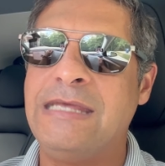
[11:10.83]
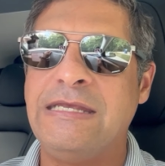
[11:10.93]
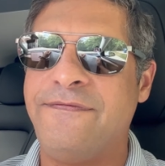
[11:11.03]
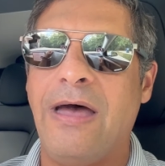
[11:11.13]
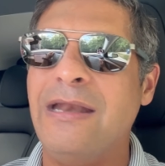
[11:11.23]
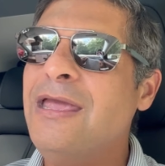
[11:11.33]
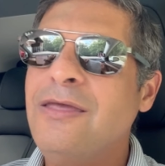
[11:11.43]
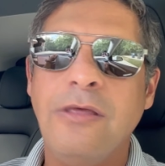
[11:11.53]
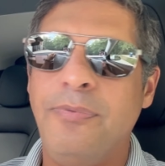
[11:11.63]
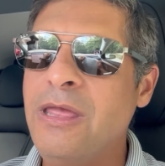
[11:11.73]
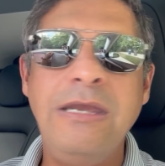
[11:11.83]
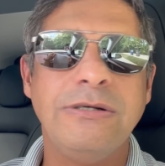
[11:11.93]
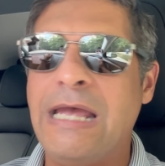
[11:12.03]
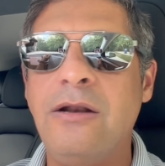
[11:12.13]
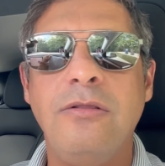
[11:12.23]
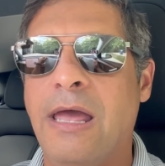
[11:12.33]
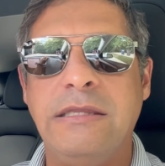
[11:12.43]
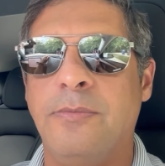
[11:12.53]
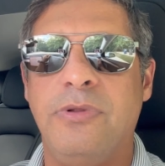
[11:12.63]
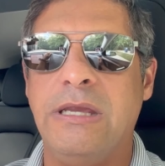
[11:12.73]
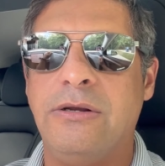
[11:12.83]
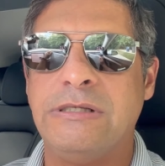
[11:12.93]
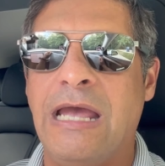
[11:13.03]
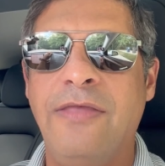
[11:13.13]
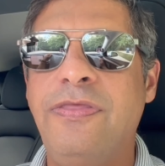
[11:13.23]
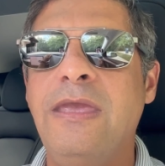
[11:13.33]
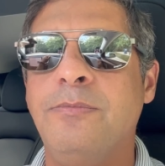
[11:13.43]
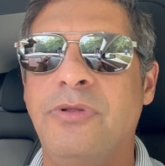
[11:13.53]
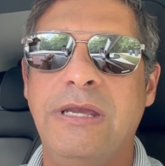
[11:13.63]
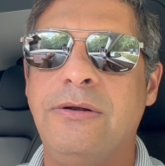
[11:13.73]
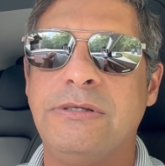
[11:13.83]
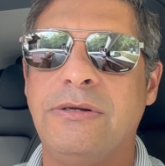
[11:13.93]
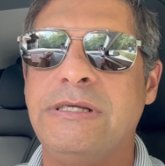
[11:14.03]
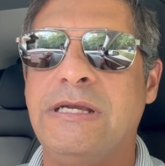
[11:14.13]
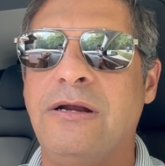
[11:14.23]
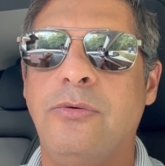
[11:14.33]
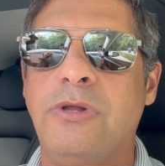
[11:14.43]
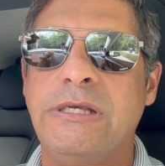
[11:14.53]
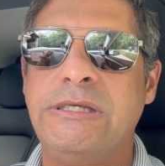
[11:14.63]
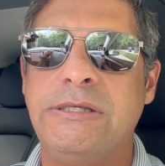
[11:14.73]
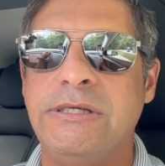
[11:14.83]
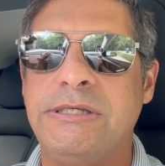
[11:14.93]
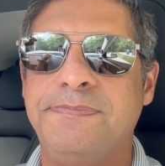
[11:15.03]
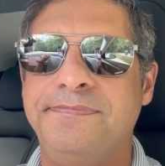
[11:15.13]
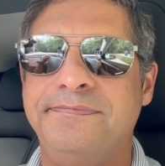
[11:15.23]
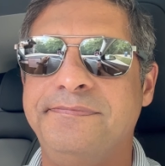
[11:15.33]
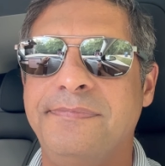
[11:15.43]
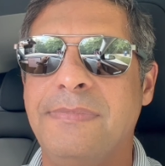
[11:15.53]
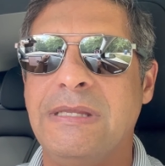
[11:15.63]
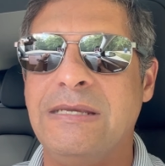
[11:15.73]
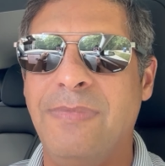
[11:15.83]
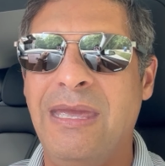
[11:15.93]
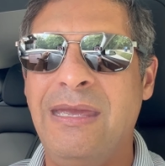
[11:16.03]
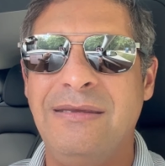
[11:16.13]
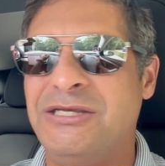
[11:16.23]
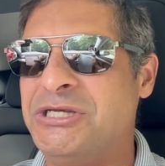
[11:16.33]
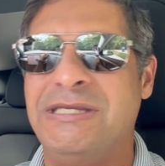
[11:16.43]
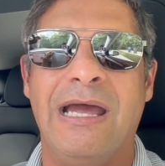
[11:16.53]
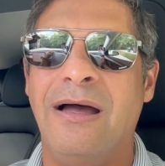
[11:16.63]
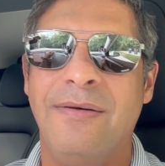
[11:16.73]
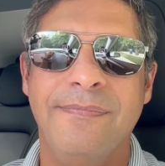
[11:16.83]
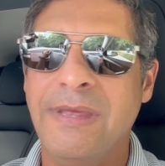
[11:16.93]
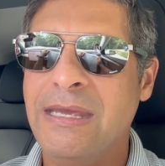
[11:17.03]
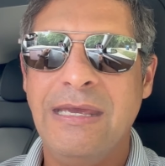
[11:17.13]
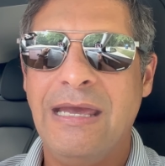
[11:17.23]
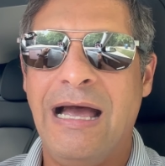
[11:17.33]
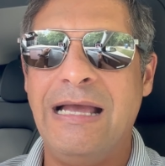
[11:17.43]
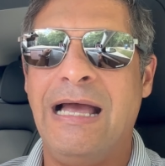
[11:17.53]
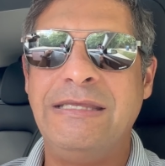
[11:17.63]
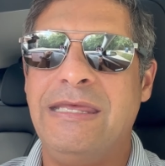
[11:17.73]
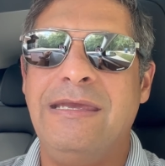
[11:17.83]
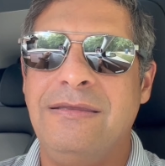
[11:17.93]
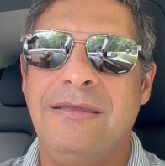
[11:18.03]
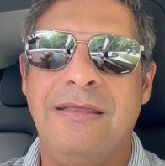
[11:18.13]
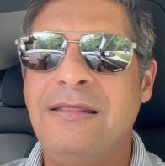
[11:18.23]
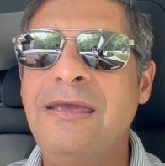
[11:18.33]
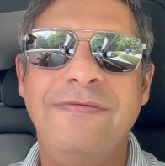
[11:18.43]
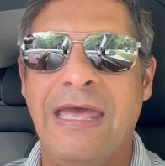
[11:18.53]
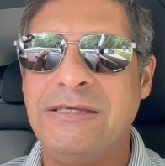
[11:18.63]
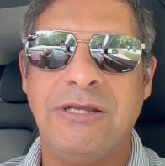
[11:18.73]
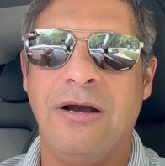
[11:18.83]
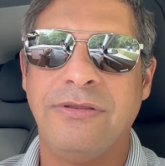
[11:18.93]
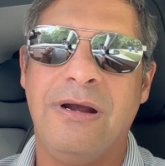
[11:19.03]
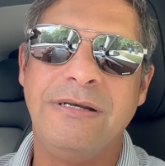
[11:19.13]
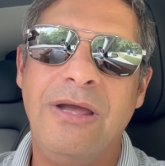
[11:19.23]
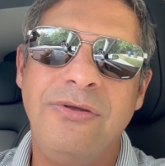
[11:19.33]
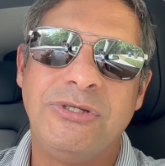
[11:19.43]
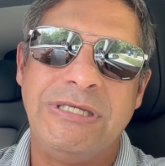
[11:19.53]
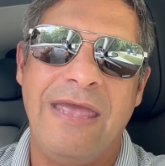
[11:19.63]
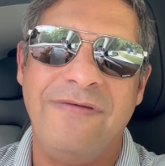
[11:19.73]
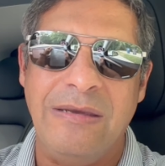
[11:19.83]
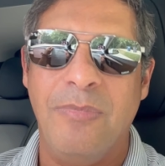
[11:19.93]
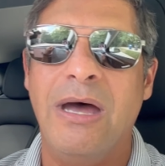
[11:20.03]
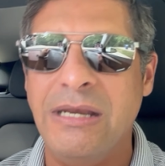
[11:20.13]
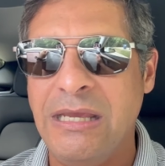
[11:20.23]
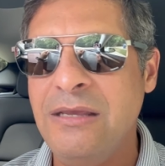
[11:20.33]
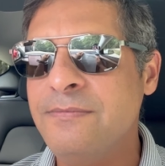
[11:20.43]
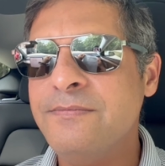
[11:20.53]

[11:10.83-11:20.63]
That's fine. The blinkers, I don't like the blinkers. I think blinkers on a steering wheel is just, to me, just dumb. I think leave that stock there. I know they're saving money.